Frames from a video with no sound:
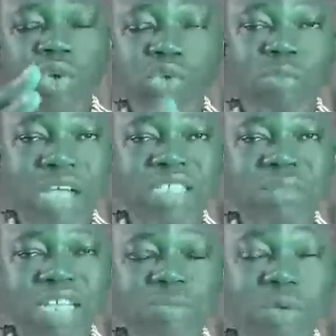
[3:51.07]
to
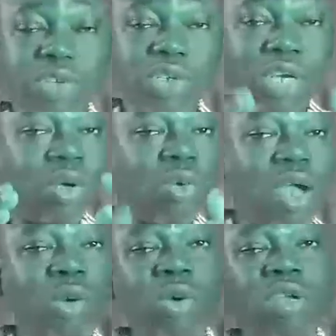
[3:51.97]
maximize profit. You cannot go
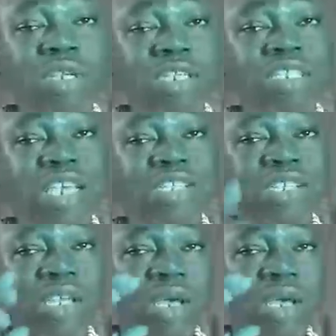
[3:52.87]
and look, in this case